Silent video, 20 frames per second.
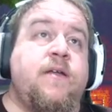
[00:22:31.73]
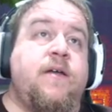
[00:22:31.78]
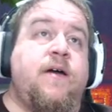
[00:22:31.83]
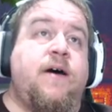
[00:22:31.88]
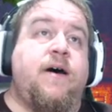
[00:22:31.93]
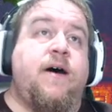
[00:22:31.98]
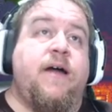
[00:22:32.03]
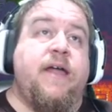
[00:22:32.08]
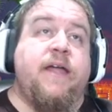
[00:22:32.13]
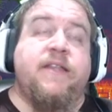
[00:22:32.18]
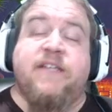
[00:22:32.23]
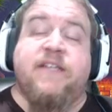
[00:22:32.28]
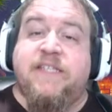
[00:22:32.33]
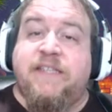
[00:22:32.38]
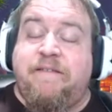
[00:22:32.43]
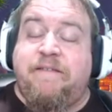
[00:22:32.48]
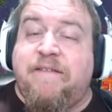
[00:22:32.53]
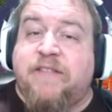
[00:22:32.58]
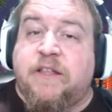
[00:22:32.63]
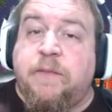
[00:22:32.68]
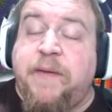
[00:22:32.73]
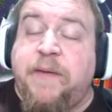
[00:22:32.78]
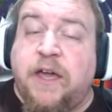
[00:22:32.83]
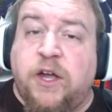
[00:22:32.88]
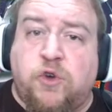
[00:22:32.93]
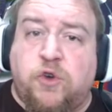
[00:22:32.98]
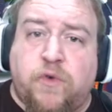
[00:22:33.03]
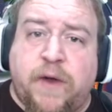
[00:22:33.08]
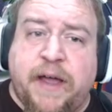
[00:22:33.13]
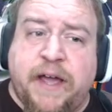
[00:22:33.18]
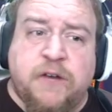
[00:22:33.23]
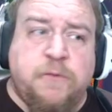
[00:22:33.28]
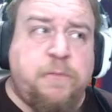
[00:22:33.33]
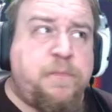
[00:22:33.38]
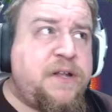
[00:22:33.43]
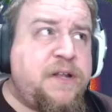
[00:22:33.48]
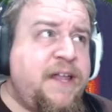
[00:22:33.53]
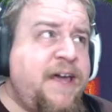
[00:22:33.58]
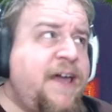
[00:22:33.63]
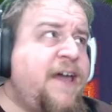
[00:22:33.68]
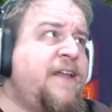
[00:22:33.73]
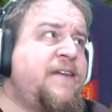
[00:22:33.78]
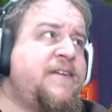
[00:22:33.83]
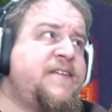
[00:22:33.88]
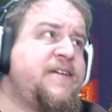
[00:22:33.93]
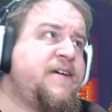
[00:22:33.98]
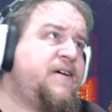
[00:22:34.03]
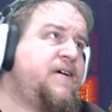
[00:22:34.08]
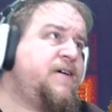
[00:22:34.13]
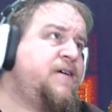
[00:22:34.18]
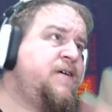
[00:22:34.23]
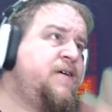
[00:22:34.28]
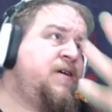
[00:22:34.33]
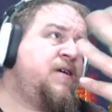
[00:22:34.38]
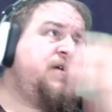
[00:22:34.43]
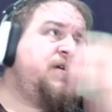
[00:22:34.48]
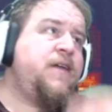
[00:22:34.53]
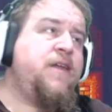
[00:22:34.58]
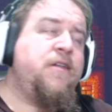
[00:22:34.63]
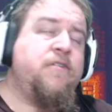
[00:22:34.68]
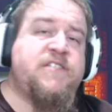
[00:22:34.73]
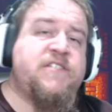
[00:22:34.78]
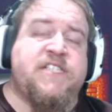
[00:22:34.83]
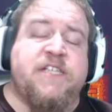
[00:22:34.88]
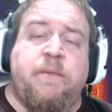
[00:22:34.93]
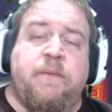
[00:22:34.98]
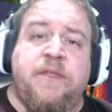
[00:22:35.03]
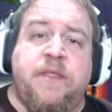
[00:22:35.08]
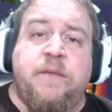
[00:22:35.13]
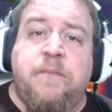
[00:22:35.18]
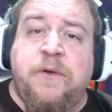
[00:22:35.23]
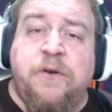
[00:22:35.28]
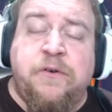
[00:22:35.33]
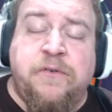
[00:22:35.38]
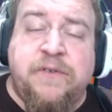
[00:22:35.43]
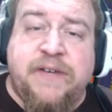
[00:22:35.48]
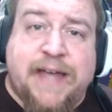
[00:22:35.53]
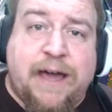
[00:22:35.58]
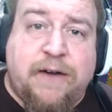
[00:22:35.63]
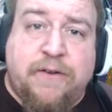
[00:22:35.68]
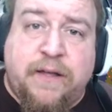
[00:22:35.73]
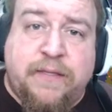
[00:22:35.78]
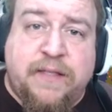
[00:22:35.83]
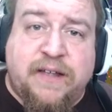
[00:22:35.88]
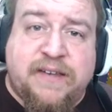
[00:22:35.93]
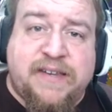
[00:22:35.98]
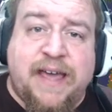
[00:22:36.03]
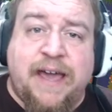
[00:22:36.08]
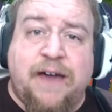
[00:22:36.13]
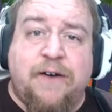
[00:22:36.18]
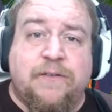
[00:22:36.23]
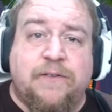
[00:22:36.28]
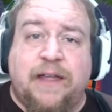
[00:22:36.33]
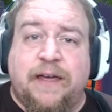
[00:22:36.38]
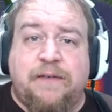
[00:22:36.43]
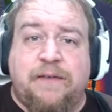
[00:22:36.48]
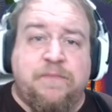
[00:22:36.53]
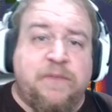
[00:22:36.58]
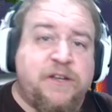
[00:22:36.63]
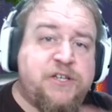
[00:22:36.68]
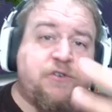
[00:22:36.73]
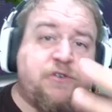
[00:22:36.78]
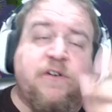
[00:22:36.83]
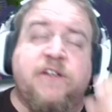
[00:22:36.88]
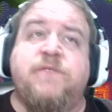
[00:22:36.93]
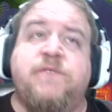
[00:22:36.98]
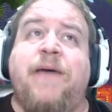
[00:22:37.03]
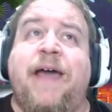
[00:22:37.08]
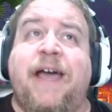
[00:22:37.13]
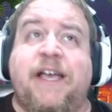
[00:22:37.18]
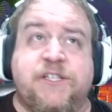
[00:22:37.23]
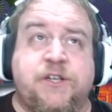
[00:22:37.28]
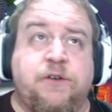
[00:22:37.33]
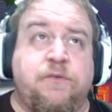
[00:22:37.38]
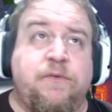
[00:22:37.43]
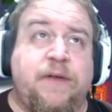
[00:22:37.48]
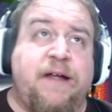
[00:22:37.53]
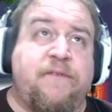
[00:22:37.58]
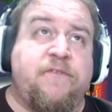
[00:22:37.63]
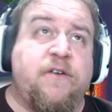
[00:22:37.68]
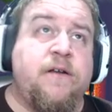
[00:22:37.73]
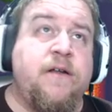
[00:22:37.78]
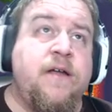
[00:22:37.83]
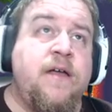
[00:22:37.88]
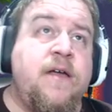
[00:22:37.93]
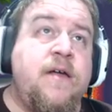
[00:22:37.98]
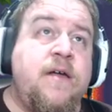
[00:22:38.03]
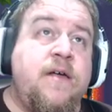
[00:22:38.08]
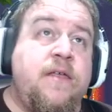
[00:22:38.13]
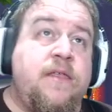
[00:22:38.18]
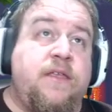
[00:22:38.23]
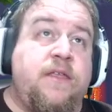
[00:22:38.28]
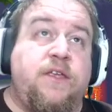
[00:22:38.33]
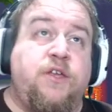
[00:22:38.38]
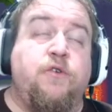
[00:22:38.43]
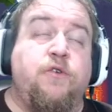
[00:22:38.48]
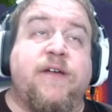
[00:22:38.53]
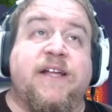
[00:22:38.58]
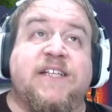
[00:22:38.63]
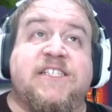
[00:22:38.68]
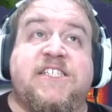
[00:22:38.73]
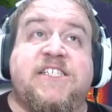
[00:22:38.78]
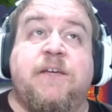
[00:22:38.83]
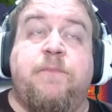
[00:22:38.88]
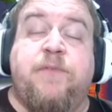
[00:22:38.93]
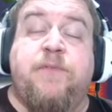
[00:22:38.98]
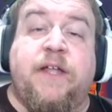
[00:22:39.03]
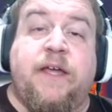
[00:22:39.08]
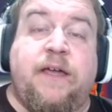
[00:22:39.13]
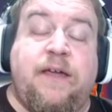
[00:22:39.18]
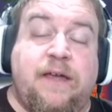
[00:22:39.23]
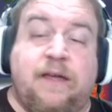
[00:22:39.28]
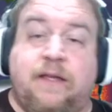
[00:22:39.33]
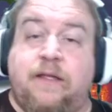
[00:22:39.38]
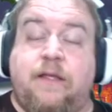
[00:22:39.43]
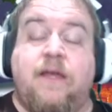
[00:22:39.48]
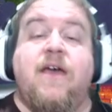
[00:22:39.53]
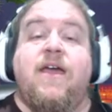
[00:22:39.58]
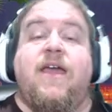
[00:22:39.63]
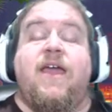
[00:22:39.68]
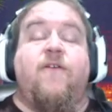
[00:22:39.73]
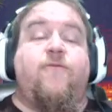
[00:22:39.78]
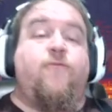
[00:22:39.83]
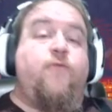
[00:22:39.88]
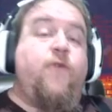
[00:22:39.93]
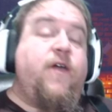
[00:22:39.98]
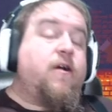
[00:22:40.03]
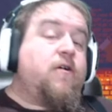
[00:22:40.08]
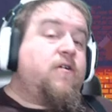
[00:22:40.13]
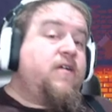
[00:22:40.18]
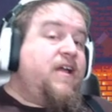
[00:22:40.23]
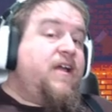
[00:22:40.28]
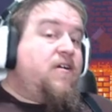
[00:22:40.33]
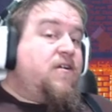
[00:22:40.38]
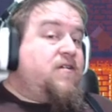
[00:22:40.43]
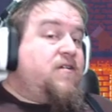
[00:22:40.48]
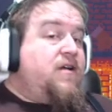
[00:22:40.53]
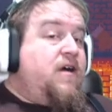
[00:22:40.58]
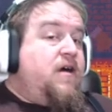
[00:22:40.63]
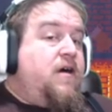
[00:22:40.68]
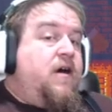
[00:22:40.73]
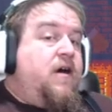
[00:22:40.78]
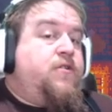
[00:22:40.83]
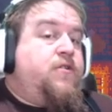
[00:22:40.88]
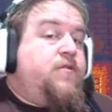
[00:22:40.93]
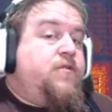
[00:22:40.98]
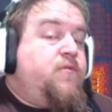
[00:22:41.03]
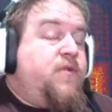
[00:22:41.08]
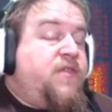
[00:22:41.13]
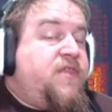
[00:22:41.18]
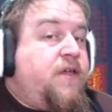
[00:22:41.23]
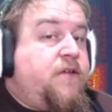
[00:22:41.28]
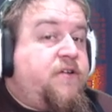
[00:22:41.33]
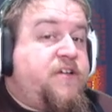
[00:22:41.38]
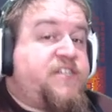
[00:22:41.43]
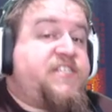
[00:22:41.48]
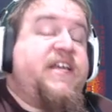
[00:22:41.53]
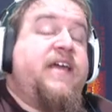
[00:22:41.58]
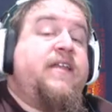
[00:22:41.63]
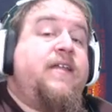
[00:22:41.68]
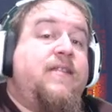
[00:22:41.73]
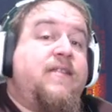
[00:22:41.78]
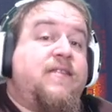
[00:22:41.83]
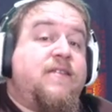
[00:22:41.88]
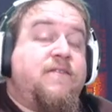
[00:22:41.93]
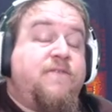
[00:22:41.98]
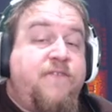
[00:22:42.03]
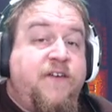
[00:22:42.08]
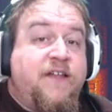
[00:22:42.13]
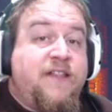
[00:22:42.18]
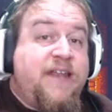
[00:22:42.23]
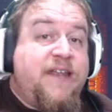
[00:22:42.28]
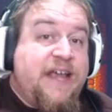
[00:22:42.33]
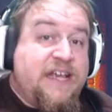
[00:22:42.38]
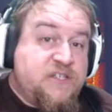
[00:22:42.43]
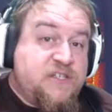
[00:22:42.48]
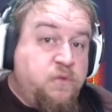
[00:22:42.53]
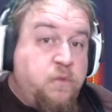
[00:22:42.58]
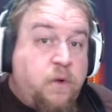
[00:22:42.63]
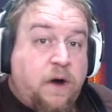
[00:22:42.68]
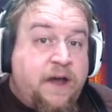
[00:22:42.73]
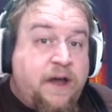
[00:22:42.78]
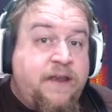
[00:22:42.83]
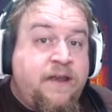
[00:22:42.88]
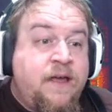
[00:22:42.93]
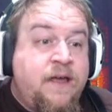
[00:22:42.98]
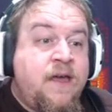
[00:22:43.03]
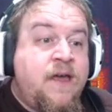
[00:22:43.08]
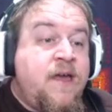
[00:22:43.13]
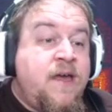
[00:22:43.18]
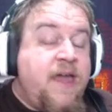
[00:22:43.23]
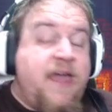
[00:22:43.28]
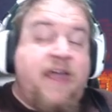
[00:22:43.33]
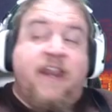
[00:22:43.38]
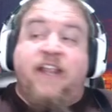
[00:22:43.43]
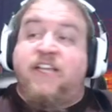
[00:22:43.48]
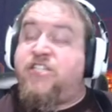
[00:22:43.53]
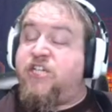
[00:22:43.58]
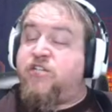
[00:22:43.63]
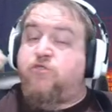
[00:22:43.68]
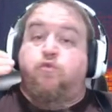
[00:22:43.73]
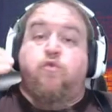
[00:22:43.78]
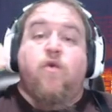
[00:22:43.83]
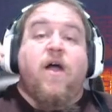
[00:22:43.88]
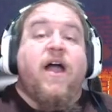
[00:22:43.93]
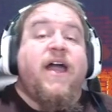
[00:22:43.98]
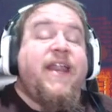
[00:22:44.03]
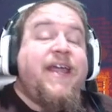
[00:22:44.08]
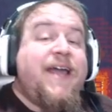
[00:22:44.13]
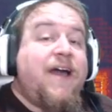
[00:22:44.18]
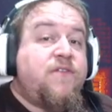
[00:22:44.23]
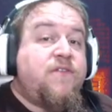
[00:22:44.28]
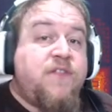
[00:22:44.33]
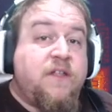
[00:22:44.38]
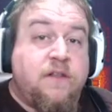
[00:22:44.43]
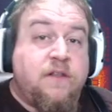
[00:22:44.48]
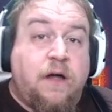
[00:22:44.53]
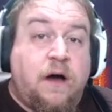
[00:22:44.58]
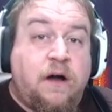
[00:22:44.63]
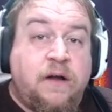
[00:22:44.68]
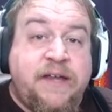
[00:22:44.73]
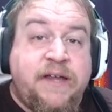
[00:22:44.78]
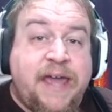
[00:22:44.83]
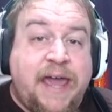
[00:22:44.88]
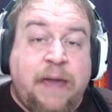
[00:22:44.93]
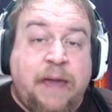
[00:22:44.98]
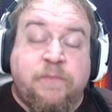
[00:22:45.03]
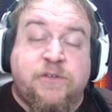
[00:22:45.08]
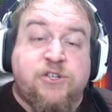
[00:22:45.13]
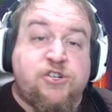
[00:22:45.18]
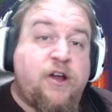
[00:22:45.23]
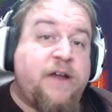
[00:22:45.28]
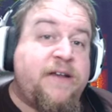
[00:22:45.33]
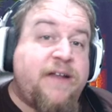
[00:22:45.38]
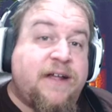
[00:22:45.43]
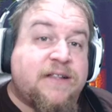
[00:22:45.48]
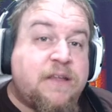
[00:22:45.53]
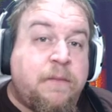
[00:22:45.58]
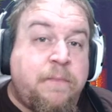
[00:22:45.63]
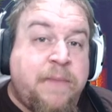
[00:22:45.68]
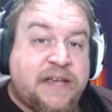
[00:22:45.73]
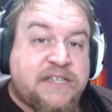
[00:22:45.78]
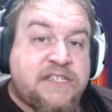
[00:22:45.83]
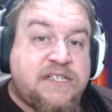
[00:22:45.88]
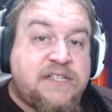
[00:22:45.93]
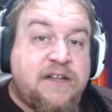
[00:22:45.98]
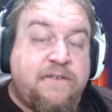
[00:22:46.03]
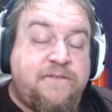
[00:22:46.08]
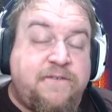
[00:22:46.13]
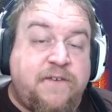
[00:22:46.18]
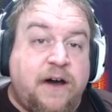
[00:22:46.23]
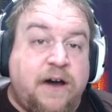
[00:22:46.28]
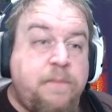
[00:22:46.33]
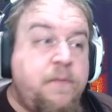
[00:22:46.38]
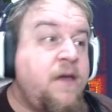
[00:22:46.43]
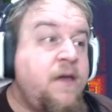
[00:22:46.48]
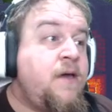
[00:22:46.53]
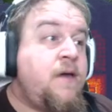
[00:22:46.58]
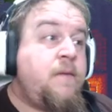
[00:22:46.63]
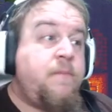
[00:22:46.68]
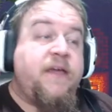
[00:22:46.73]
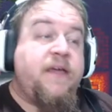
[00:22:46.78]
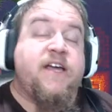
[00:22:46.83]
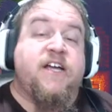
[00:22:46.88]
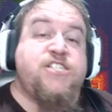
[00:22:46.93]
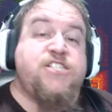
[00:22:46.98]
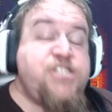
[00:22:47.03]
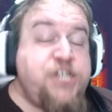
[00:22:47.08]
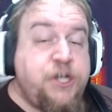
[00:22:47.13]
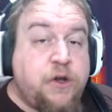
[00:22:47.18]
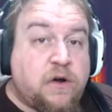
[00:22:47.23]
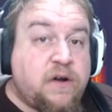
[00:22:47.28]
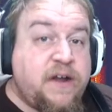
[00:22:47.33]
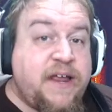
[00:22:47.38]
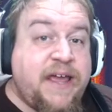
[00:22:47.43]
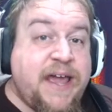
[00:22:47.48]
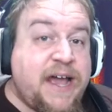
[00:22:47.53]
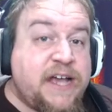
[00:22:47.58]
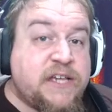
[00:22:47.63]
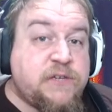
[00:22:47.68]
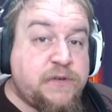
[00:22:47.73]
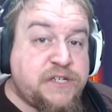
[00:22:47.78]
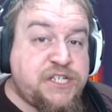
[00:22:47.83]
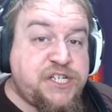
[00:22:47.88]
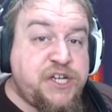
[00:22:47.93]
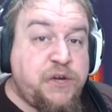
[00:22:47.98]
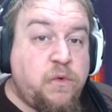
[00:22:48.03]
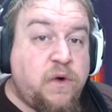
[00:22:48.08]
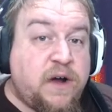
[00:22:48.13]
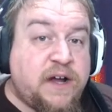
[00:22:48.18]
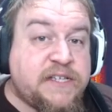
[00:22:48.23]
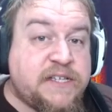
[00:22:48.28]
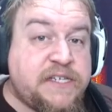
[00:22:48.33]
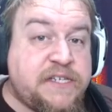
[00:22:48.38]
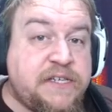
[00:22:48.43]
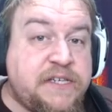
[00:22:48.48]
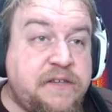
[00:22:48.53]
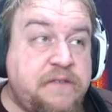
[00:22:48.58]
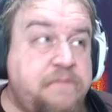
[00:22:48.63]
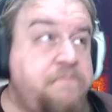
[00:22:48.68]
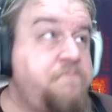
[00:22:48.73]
It doesn't even have to be a grand plan to, you know, summon the moon down on the town like Majora's Mask or whatever. You can simply, if we already are with the understanding that the villain has won and is just riding out the long game, trying not to mess stuff up because she already has what she wants.